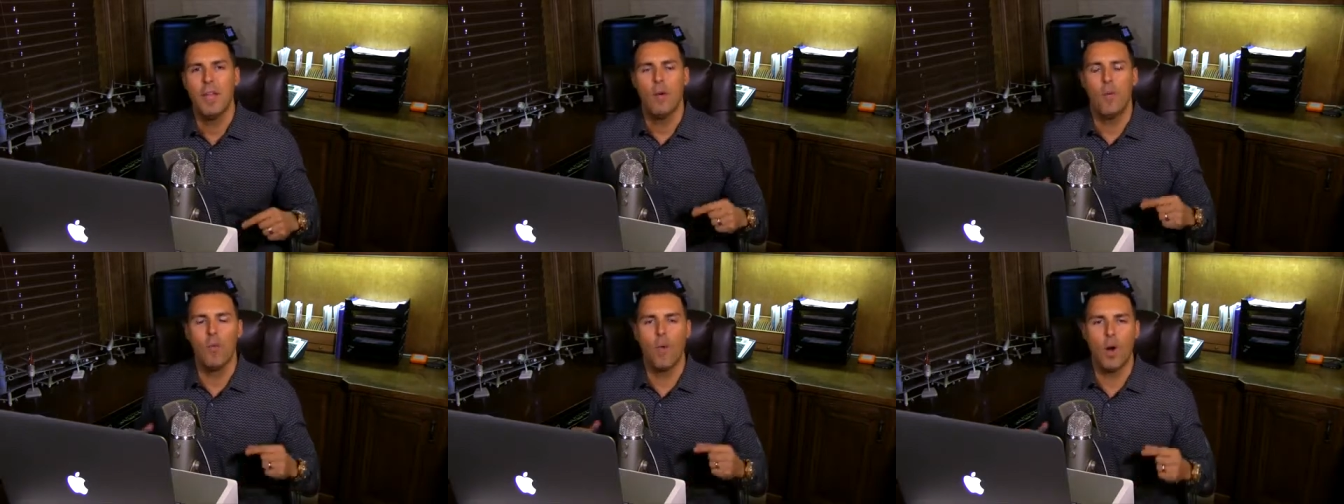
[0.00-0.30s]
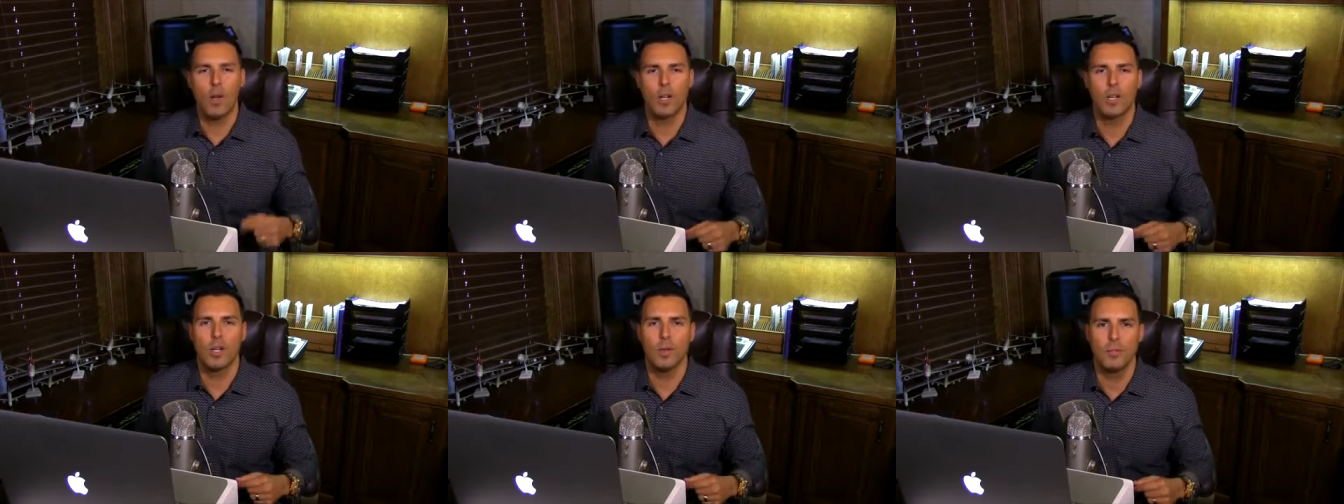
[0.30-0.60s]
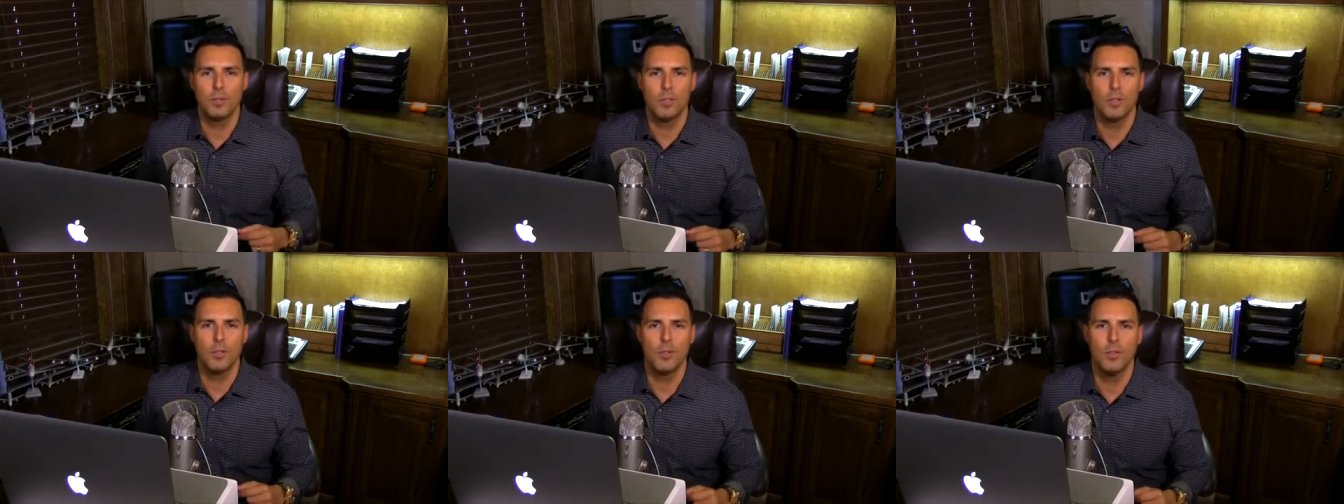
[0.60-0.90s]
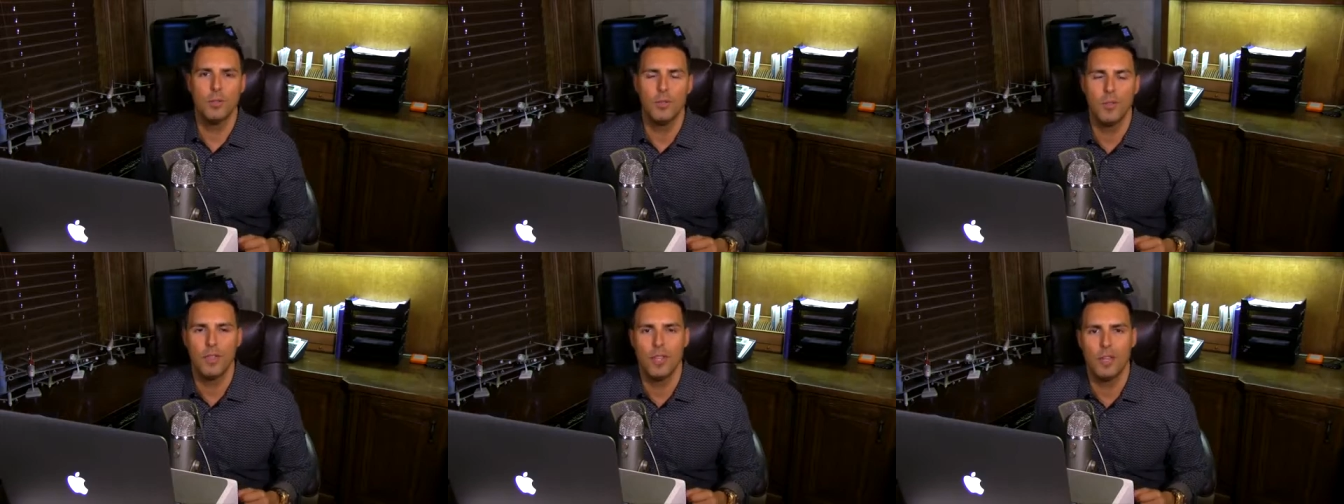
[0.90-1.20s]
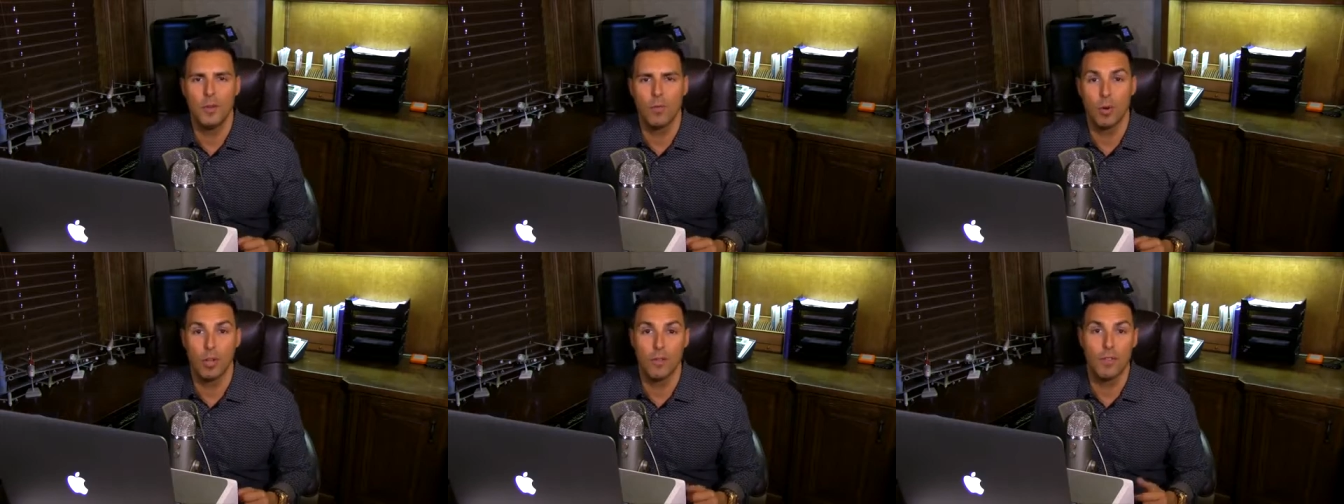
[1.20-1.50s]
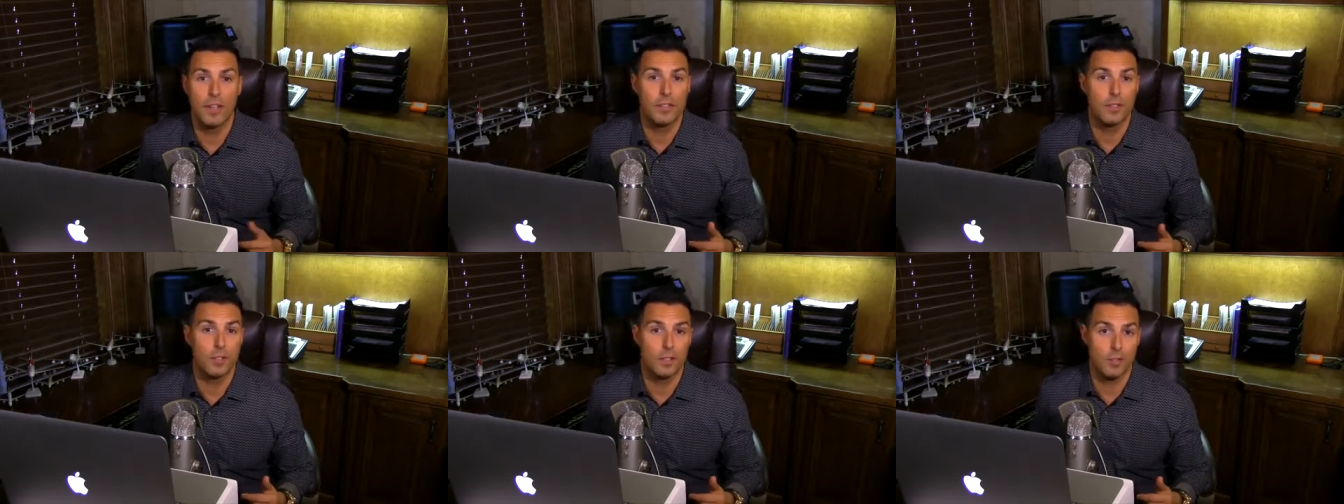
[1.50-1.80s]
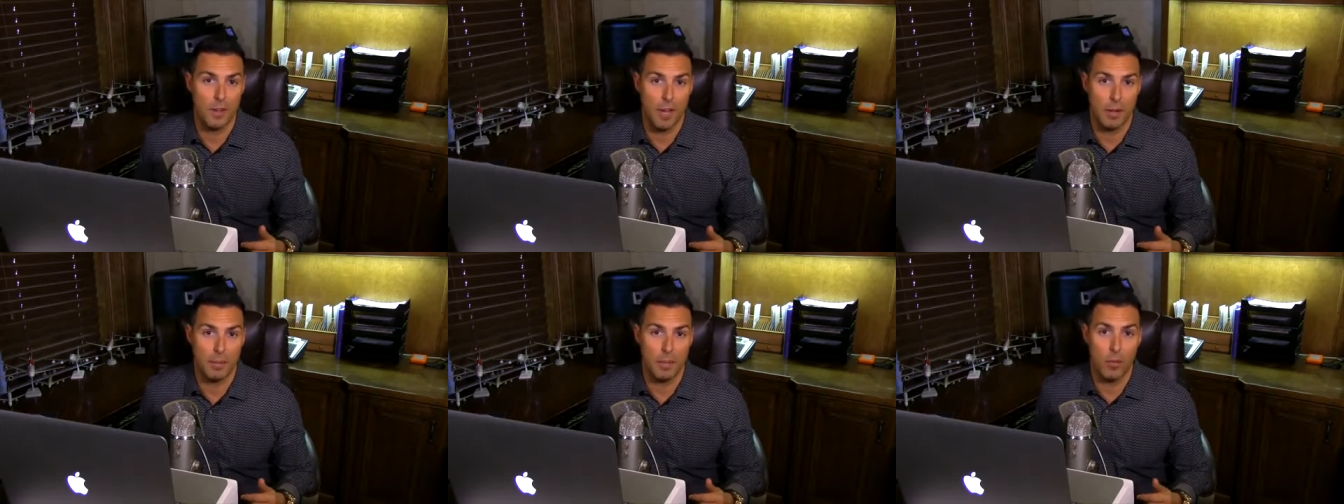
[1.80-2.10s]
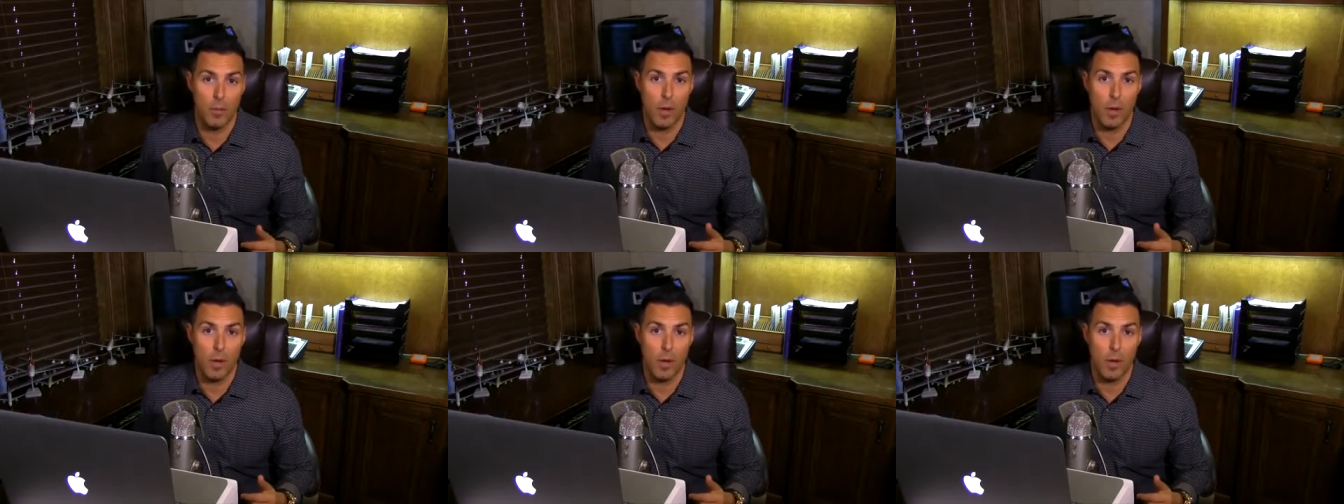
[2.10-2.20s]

welcome to the World Ventures family.